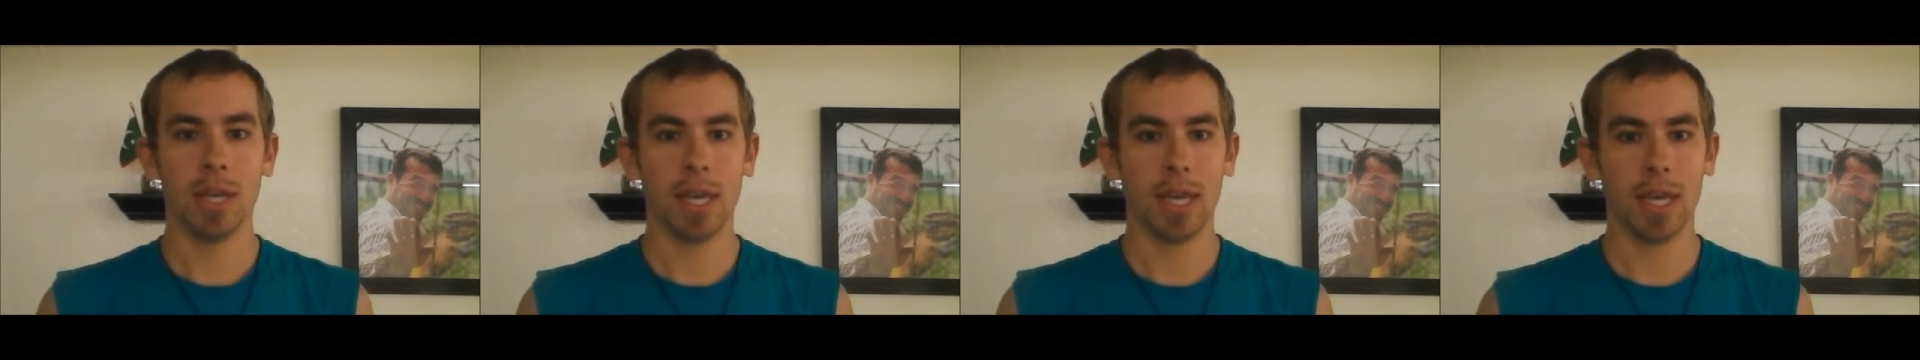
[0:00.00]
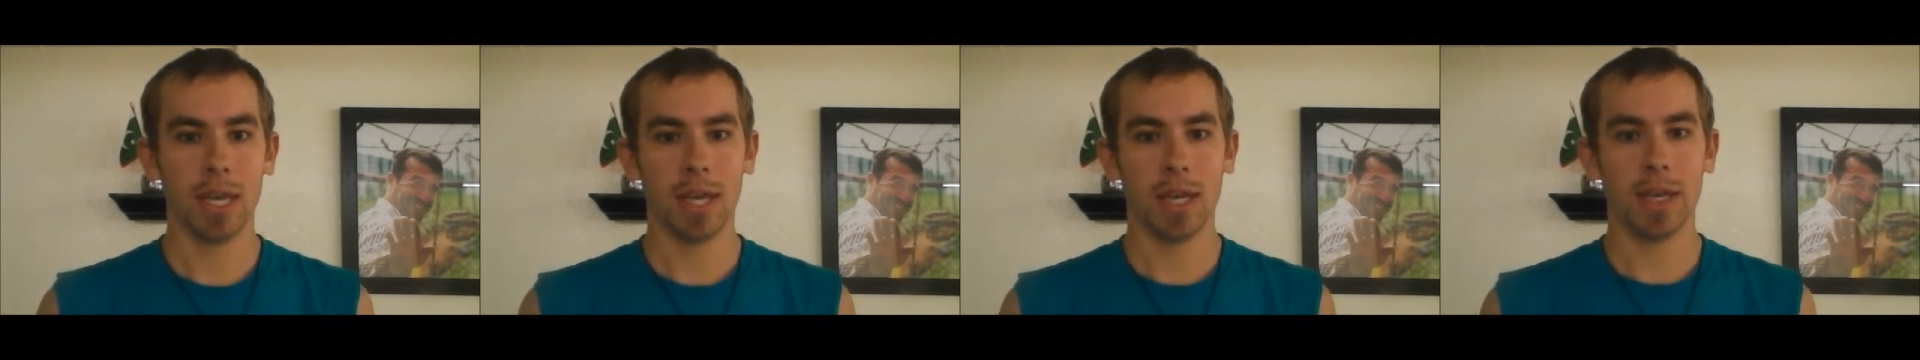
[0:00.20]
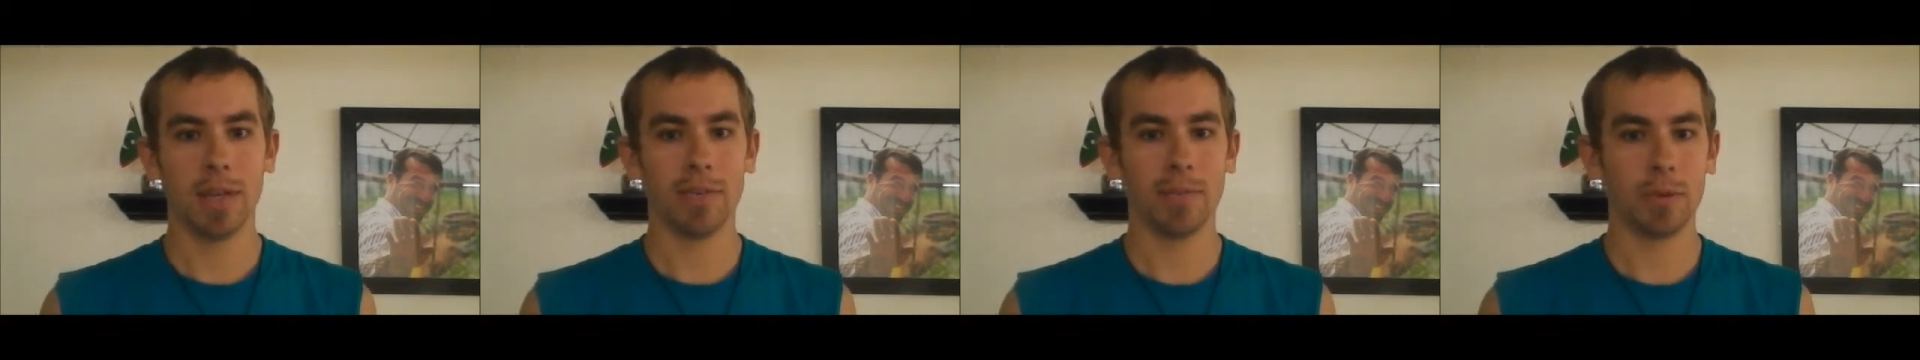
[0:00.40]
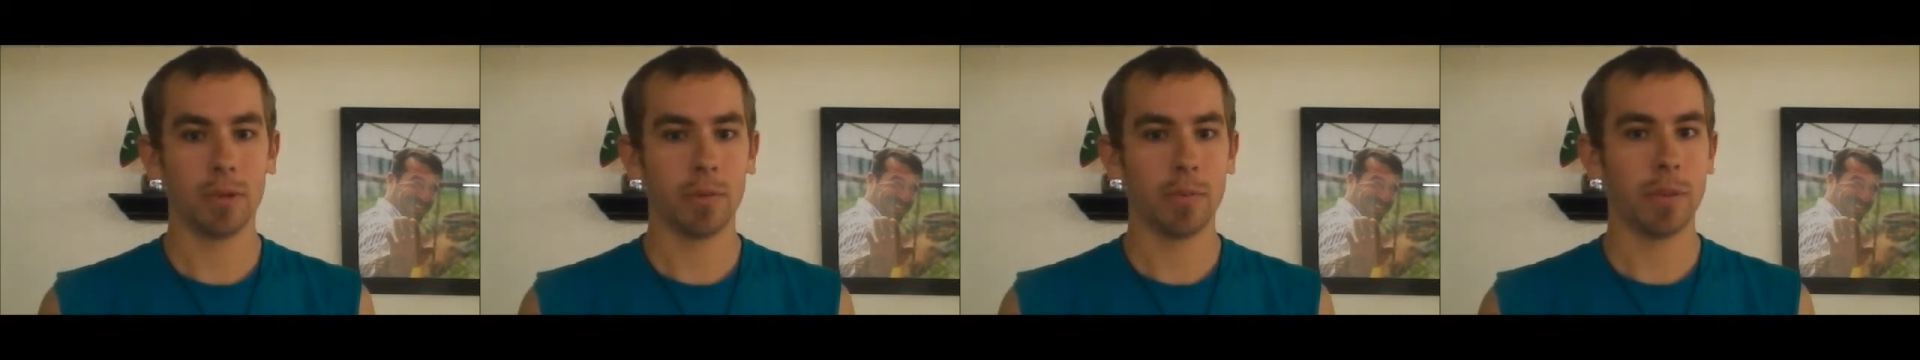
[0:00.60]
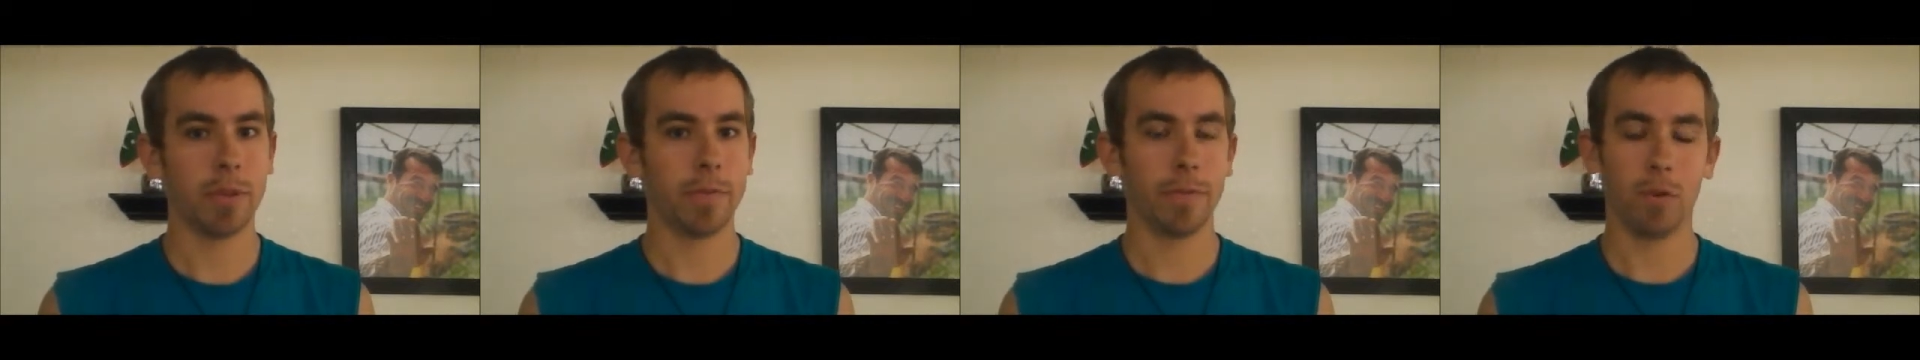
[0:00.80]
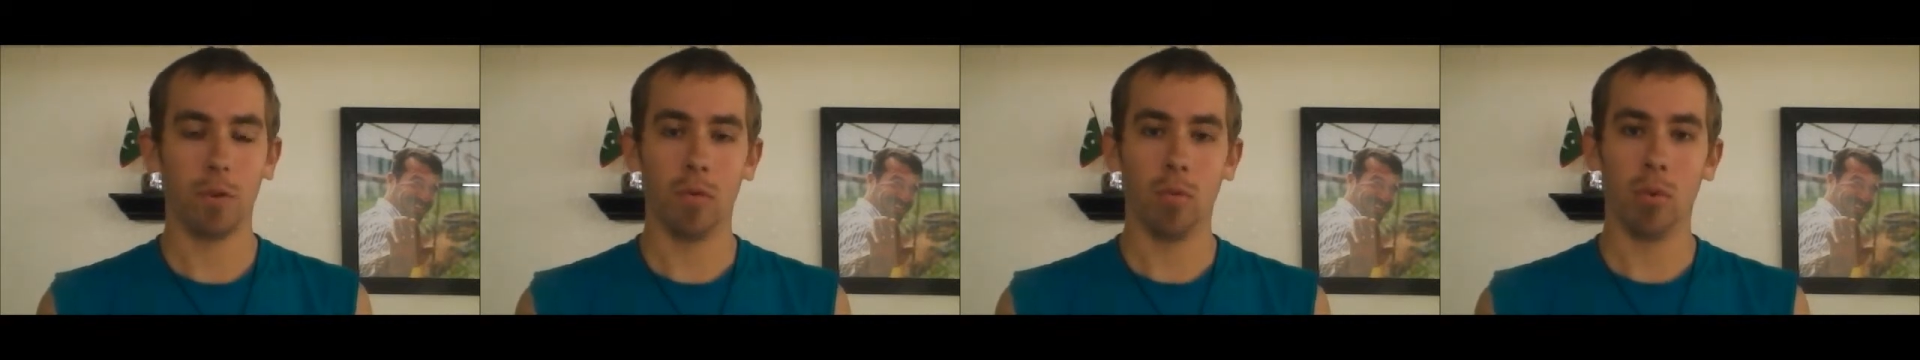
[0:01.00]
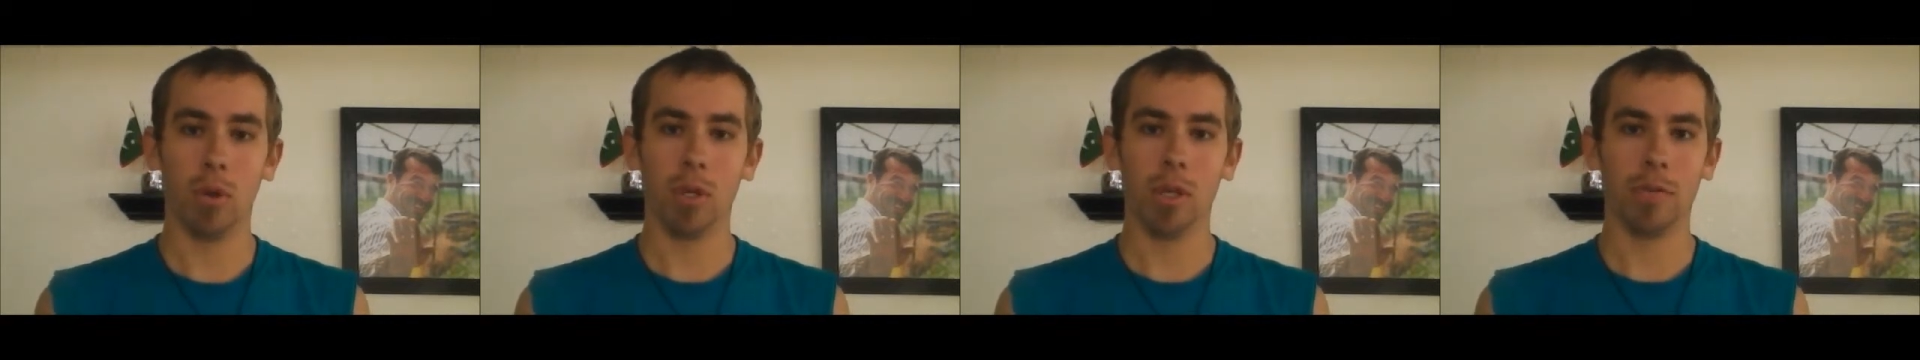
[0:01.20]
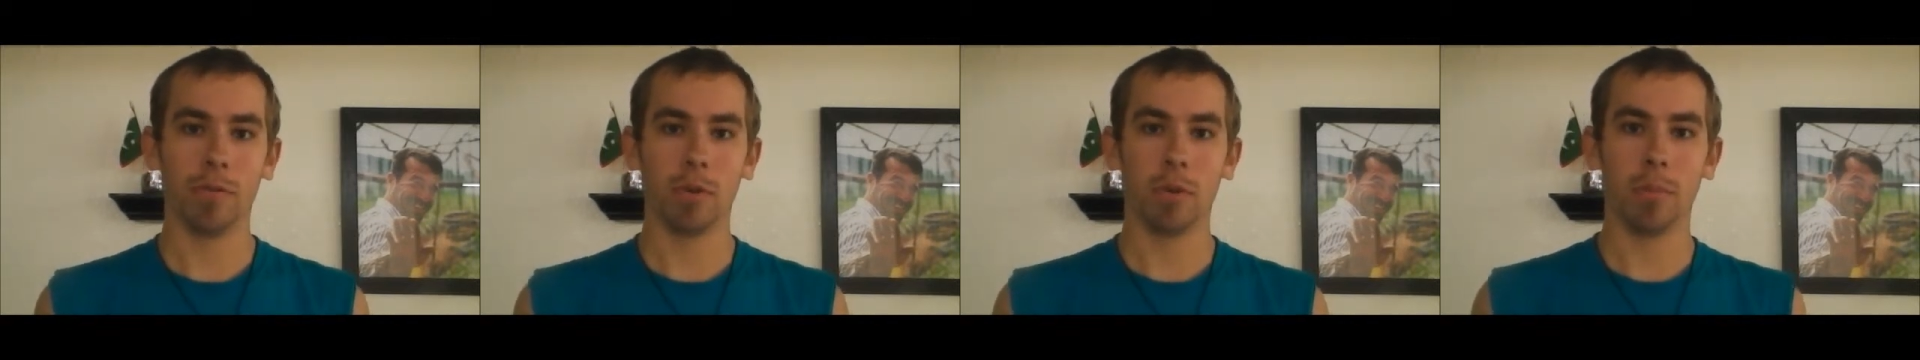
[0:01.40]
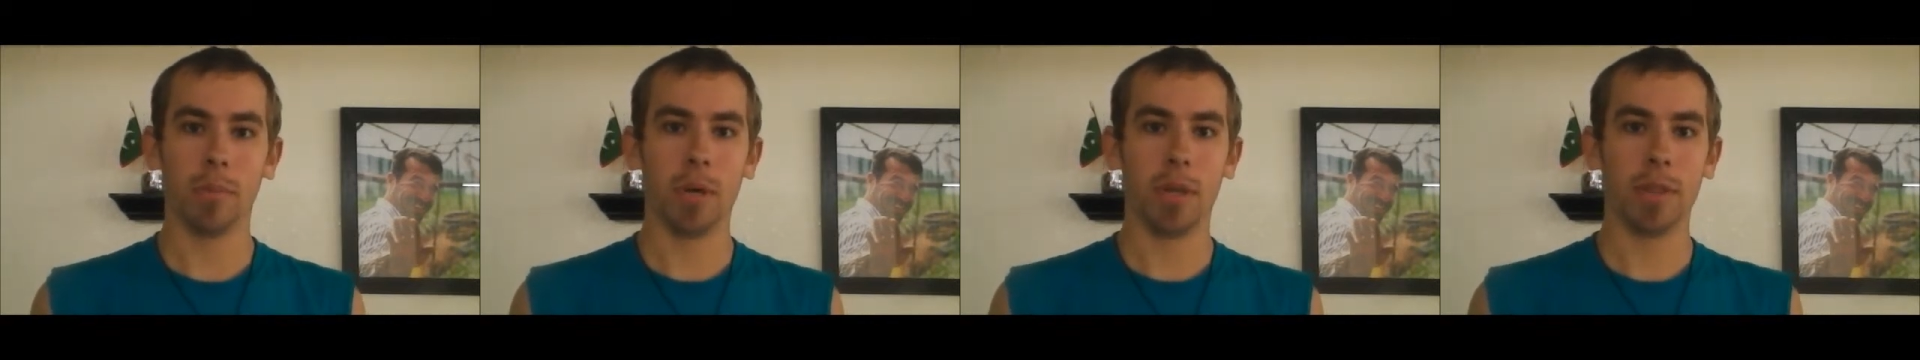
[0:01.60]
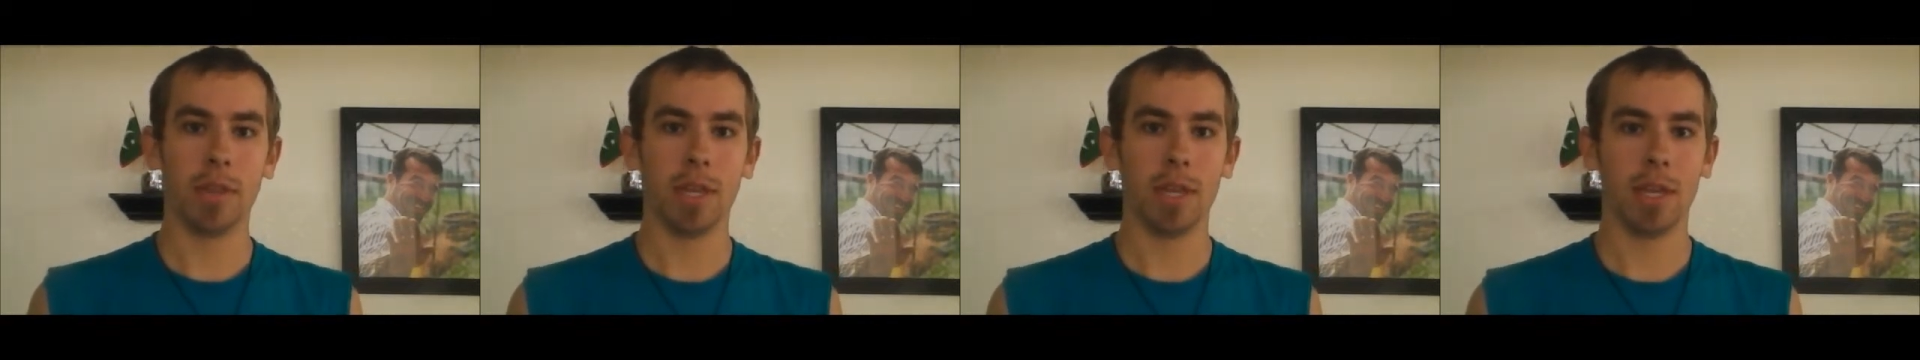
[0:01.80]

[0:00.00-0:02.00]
And we're going to be there for well over a month.